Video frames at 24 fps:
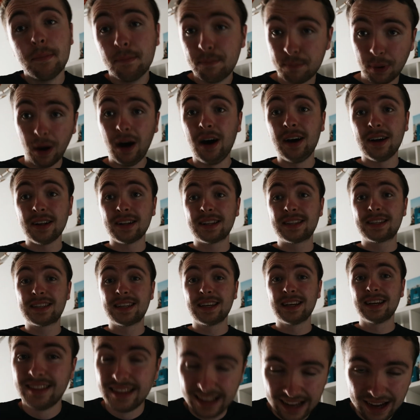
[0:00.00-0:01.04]
But
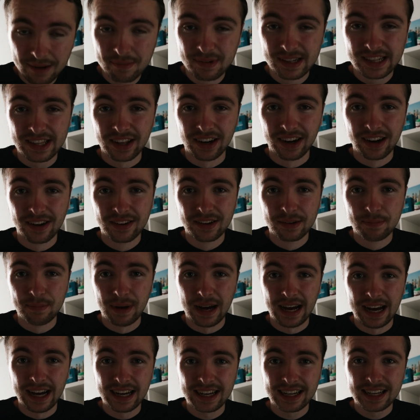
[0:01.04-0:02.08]
I'm still allowed
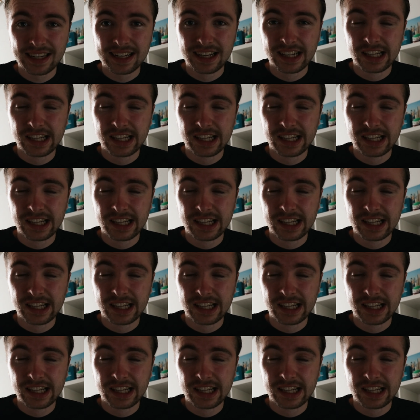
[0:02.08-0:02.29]
back.